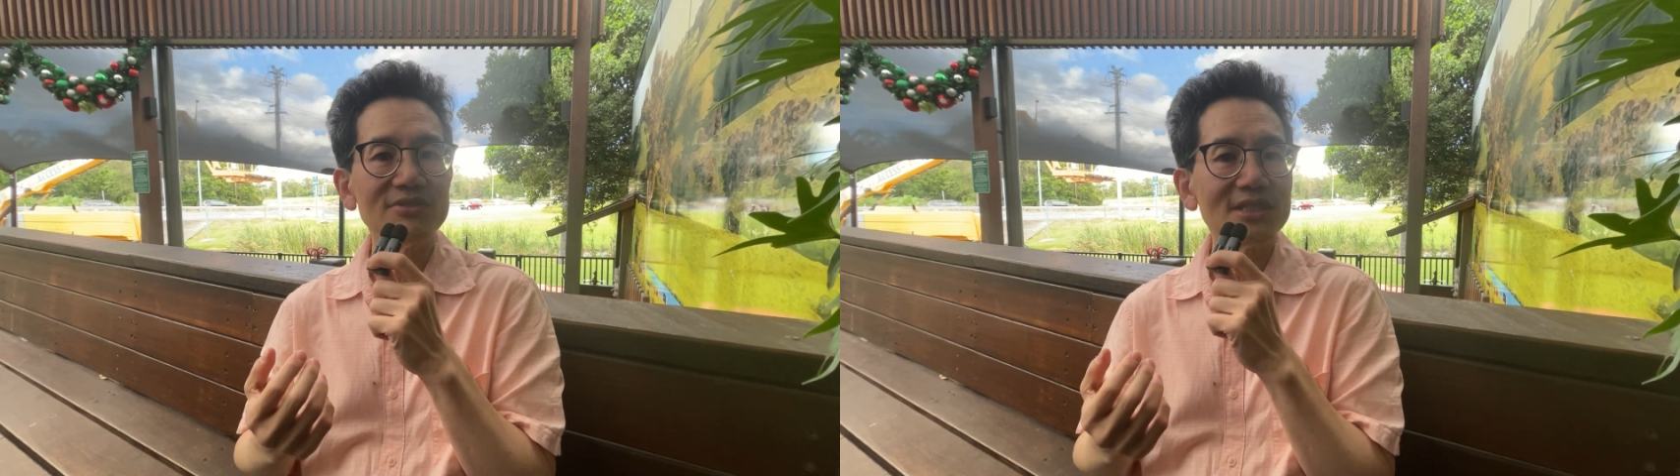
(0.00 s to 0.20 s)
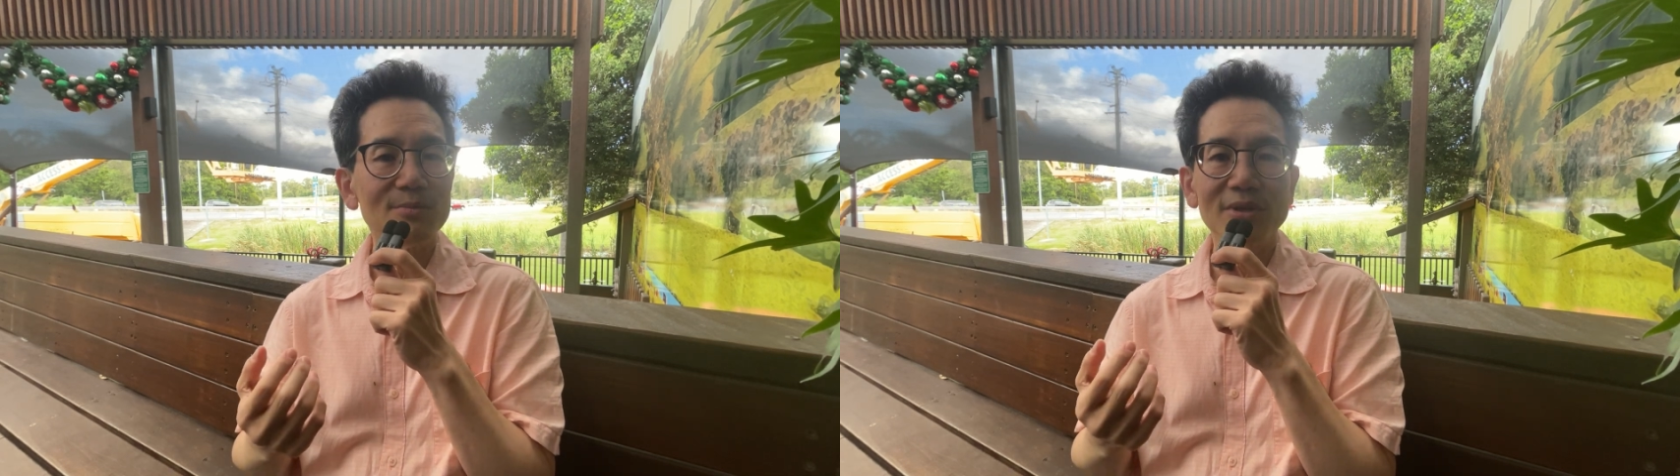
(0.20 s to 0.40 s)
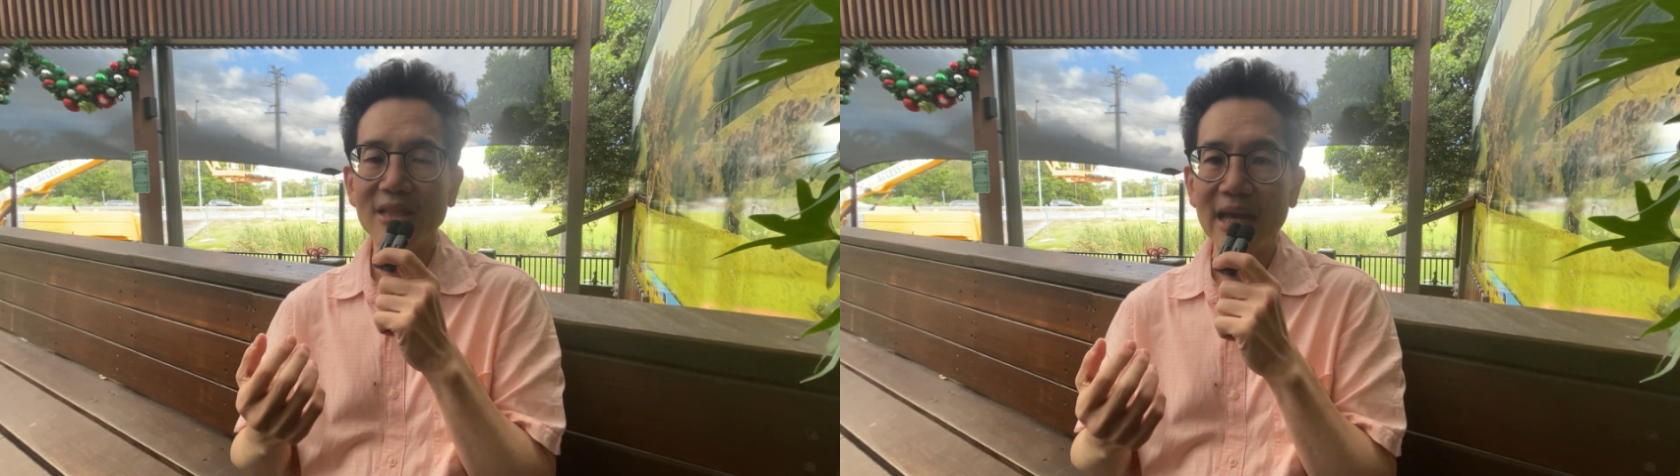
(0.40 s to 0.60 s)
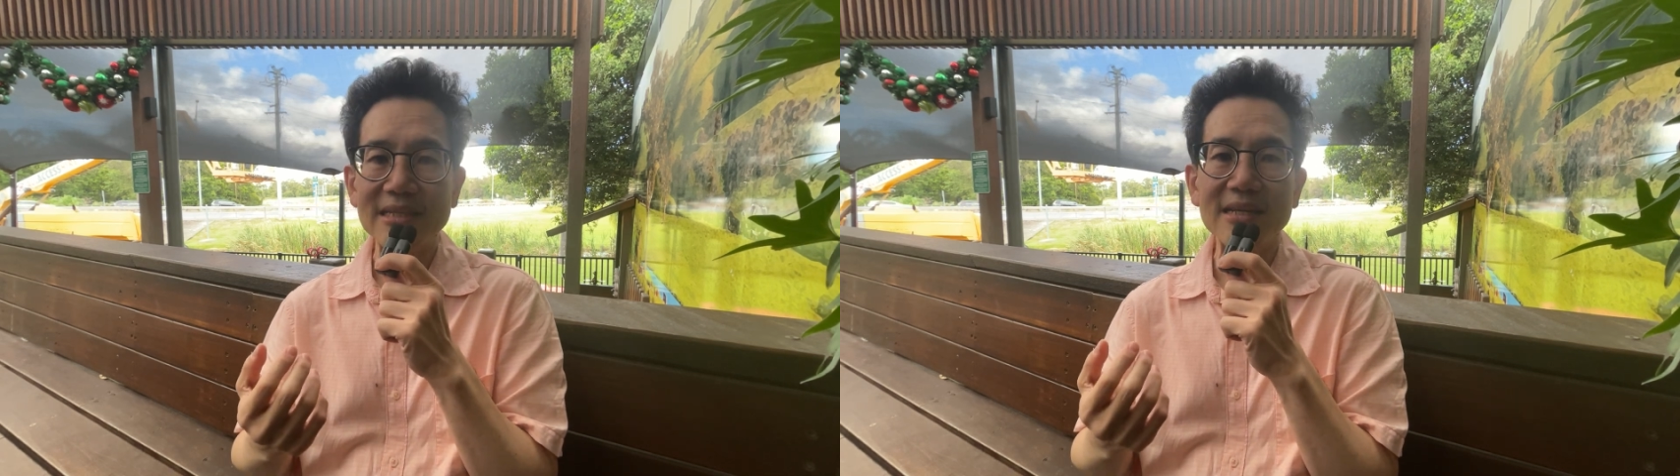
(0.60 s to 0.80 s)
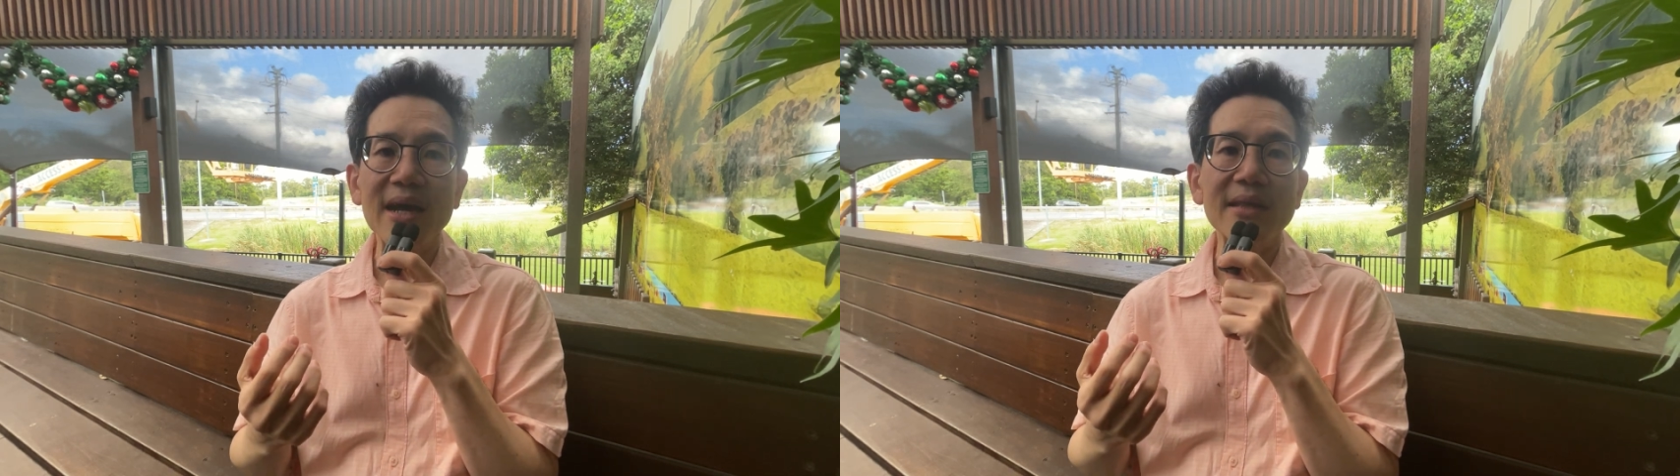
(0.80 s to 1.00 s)
visible
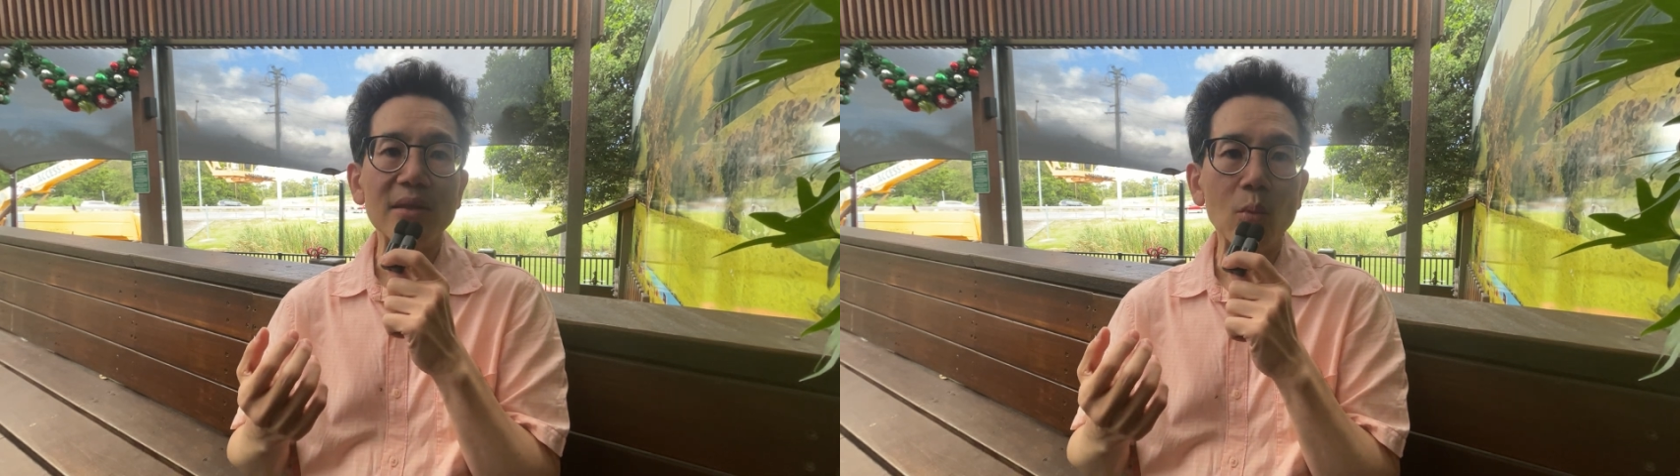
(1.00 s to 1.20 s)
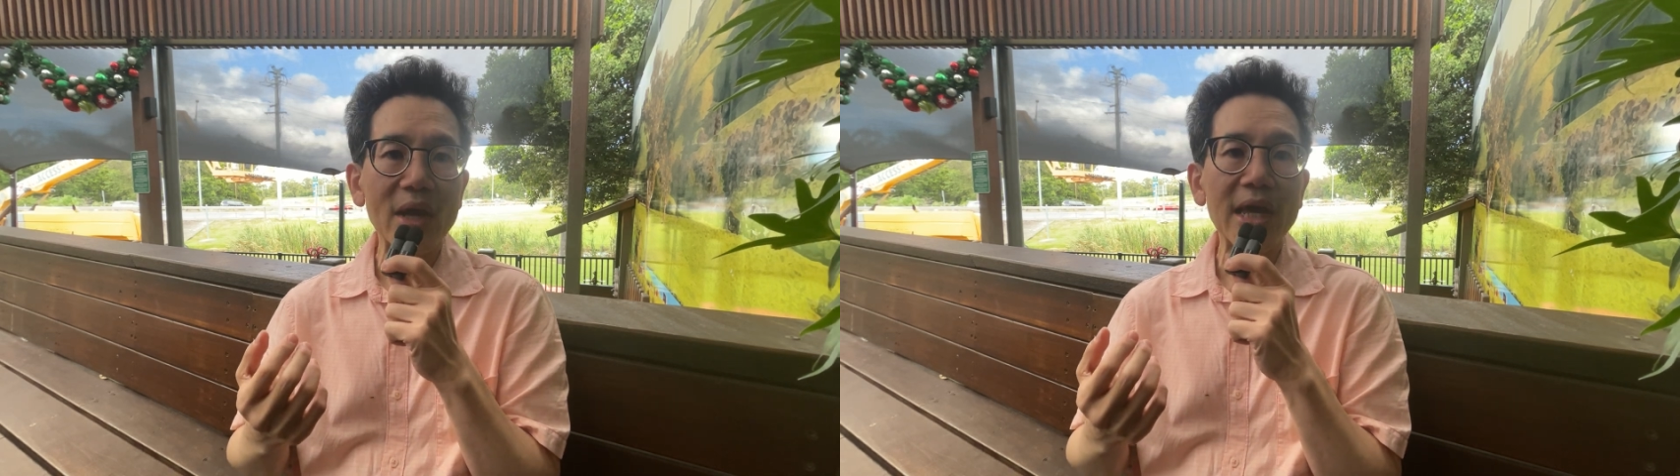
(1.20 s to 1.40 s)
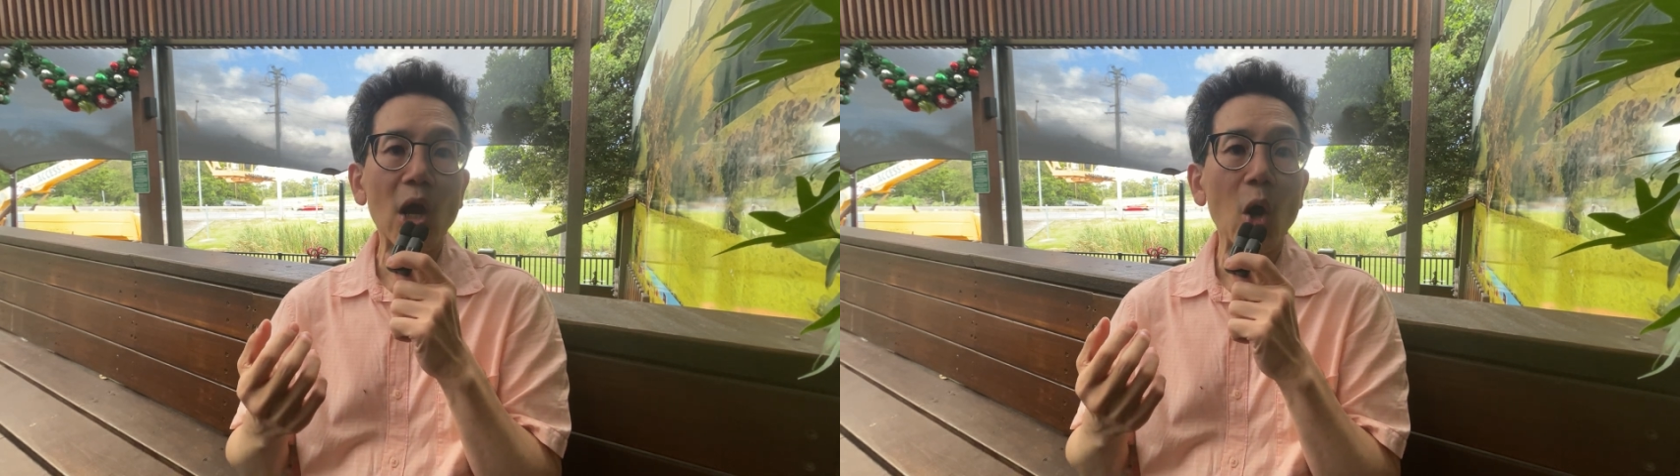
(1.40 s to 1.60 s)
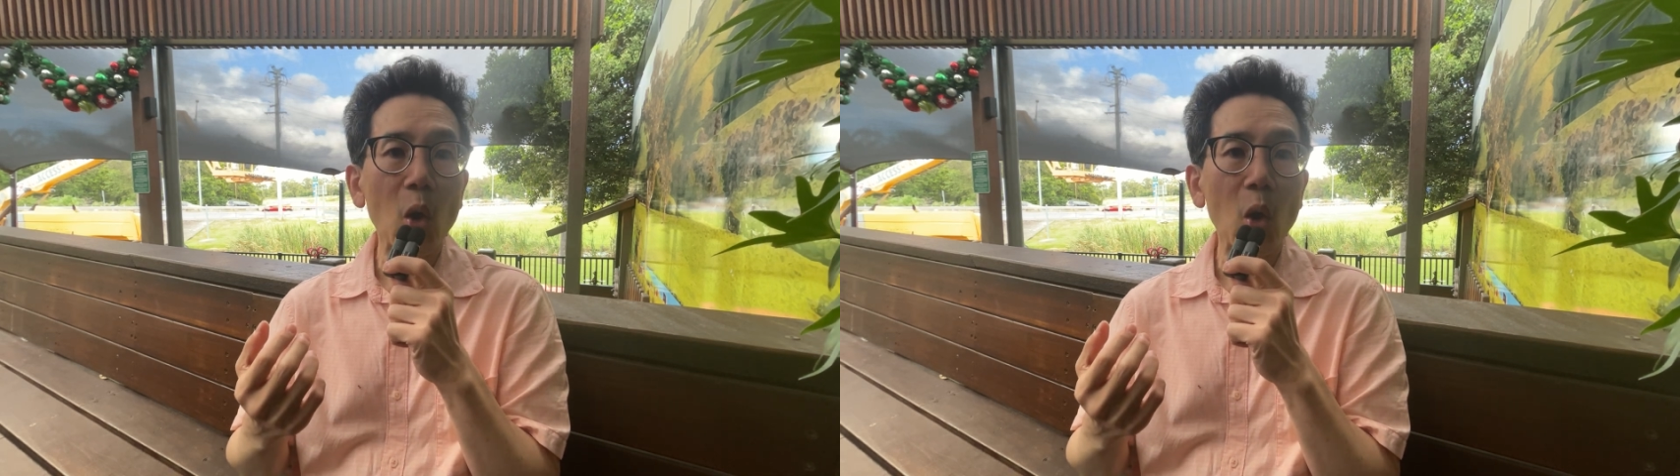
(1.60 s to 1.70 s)
light the way